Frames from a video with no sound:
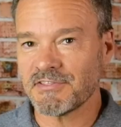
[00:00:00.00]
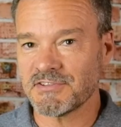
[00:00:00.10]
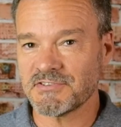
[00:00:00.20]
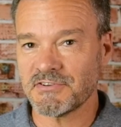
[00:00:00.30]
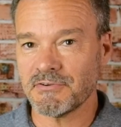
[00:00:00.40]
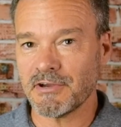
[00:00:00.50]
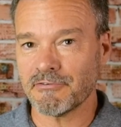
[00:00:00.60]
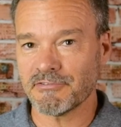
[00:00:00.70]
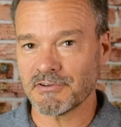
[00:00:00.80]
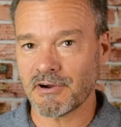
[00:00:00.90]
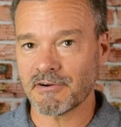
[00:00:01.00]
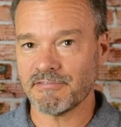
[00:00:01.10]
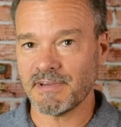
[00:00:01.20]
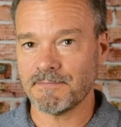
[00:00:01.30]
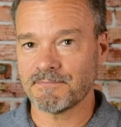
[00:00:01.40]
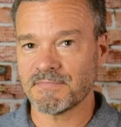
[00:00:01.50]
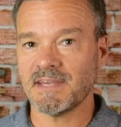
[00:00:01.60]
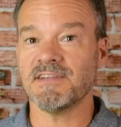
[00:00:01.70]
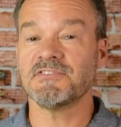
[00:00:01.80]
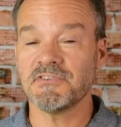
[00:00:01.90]
than studio photography.
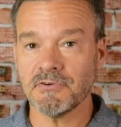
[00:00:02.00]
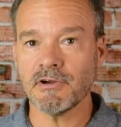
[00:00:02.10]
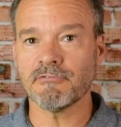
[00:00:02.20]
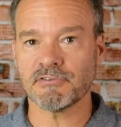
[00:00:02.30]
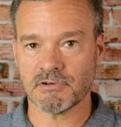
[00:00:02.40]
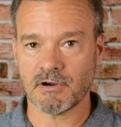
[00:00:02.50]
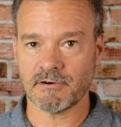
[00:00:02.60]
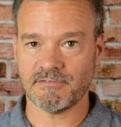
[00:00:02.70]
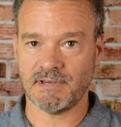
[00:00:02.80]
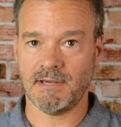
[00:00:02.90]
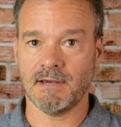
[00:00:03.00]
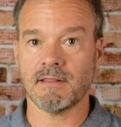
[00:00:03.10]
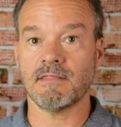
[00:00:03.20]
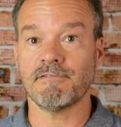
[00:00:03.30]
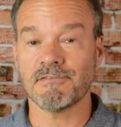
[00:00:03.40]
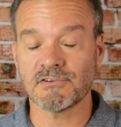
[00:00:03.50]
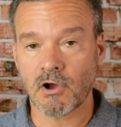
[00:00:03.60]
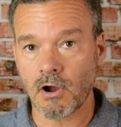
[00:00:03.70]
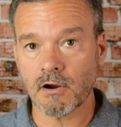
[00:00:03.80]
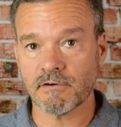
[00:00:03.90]
In studio photography, the
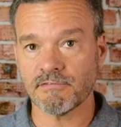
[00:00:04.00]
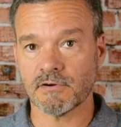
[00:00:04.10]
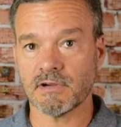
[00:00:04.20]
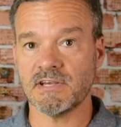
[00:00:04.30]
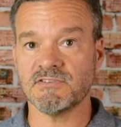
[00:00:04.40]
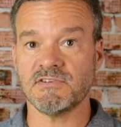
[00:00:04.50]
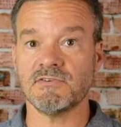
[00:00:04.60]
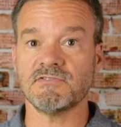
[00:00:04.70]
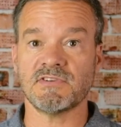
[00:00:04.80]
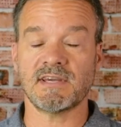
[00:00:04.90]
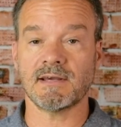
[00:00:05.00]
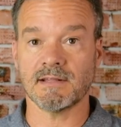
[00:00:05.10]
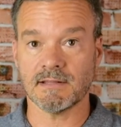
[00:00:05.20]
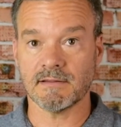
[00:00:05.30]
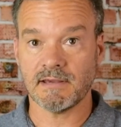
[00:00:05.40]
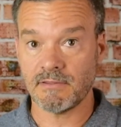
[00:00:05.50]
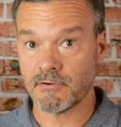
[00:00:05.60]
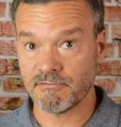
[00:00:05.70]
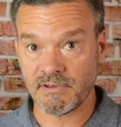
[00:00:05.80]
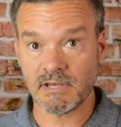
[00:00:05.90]
photographer is using
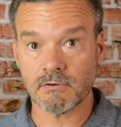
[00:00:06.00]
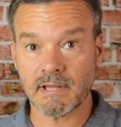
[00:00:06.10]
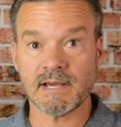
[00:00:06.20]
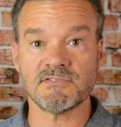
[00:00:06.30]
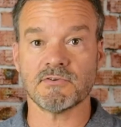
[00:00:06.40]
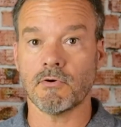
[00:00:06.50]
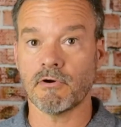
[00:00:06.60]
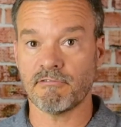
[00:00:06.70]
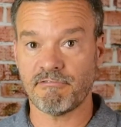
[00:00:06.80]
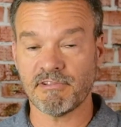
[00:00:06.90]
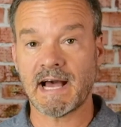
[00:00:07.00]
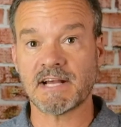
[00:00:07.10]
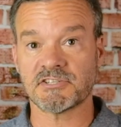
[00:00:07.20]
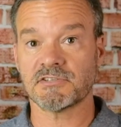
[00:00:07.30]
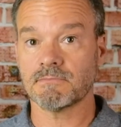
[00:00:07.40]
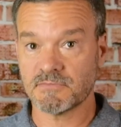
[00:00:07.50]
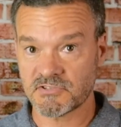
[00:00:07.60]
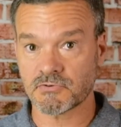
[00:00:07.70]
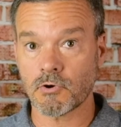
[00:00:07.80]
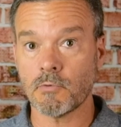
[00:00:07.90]
either video lights or flash
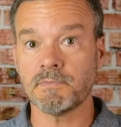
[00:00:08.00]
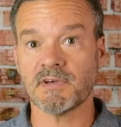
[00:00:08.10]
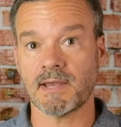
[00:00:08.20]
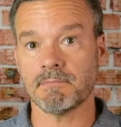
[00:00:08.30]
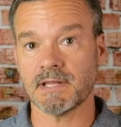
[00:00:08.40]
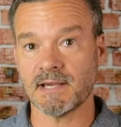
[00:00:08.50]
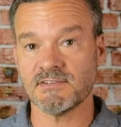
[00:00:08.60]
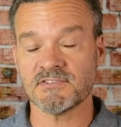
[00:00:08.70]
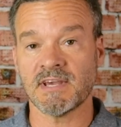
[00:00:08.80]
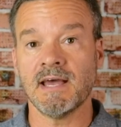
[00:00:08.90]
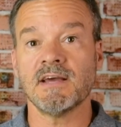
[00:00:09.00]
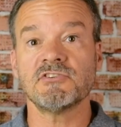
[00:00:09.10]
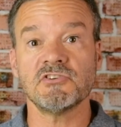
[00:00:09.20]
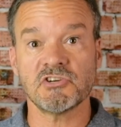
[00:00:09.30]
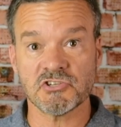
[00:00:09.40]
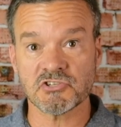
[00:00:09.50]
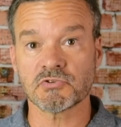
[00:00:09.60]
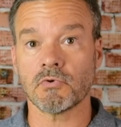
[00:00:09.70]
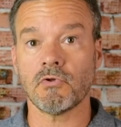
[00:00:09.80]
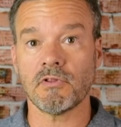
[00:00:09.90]
strobe type lights to
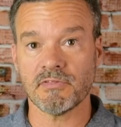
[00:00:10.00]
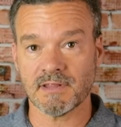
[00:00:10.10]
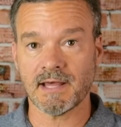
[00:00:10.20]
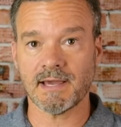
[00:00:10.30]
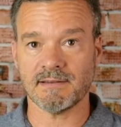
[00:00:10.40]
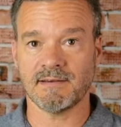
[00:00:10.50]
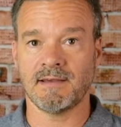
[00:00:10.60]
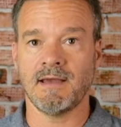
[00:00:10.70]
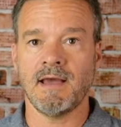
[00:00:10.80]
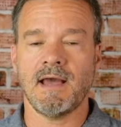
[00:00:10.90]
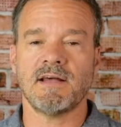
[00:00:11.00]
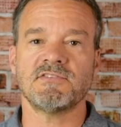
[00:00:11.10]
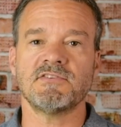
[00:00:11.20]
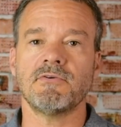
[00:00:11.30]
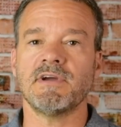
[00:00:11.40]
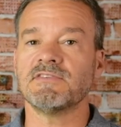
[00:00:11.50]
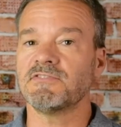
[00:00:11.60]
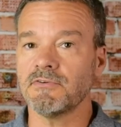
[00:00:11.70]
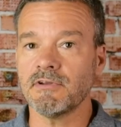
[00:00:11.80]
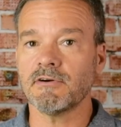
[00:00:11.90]
control the light. And so in
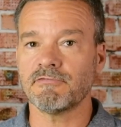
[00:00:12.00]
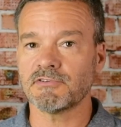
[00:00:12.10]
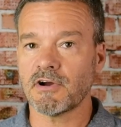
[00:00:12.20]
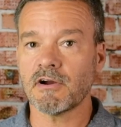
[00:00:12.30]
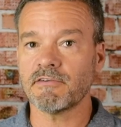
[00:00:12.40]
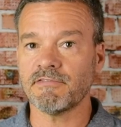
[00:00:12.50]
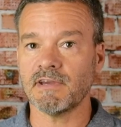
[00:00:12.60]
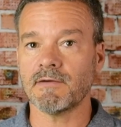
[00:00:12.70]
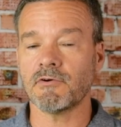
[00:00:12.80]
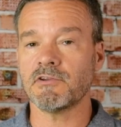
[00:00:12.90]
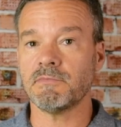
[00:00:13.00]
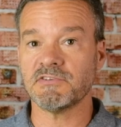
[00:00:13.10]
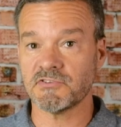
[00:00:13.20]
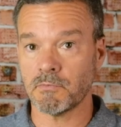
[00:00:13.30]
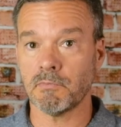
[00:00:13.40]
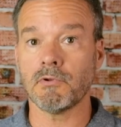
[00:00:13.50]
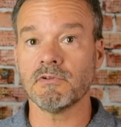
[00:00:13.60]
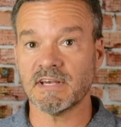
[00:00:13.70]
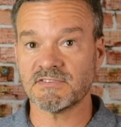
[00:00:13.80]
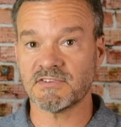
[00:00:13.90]
studio photography, I'm going to be so
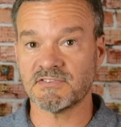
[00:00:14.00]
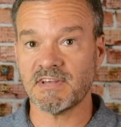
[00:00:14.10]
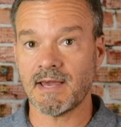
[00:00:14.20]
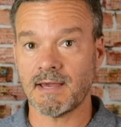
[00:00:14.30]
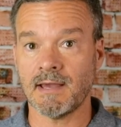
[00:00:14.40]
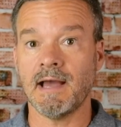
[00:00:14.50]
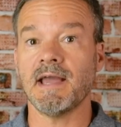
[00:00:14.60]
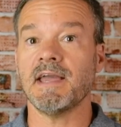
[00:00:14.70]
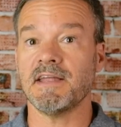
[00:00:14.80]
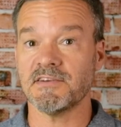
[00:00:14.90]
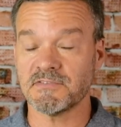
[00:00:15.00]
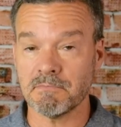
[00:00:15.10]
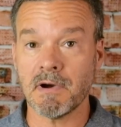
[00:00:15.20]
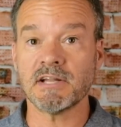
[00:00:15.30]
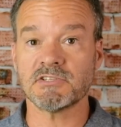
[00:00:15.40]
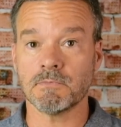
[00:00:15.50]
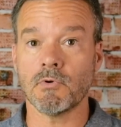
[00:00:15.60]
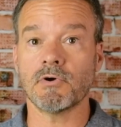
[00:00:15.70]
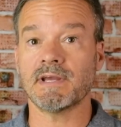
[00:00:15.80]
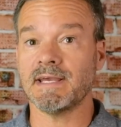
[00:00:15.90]
bold as to say it is much
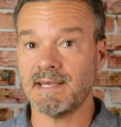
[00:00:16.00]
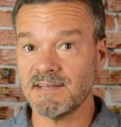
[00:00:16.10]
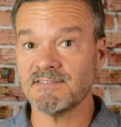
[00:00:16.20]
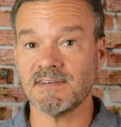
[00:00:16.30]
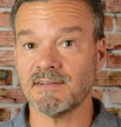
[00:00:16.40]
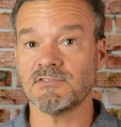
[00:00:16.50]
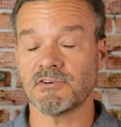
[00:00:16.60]
more easy to